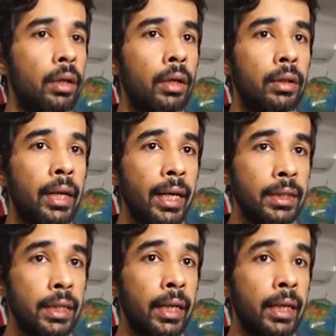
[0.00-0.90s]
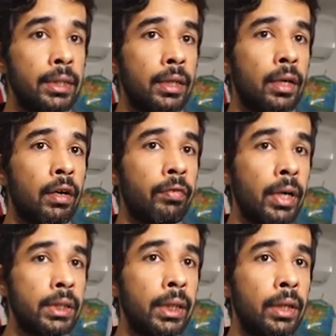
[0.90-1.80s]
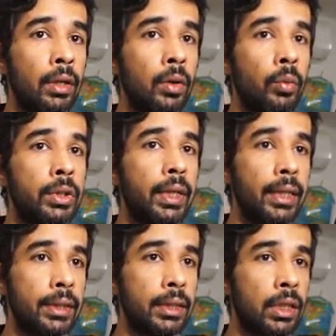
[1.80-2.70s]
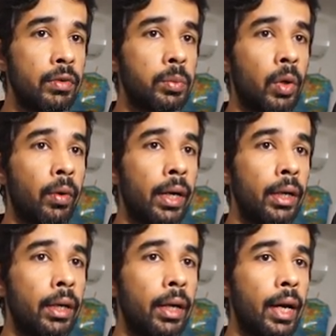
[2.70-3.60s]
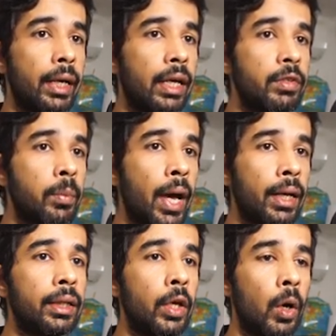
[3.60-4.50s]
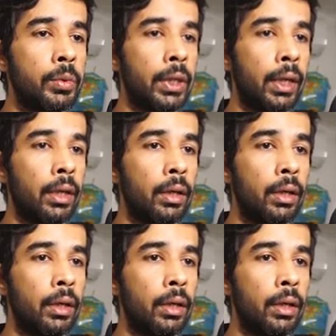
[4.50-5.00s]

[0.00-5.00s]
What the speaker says: The next it needs a function which takes in a service provider and gives back the object.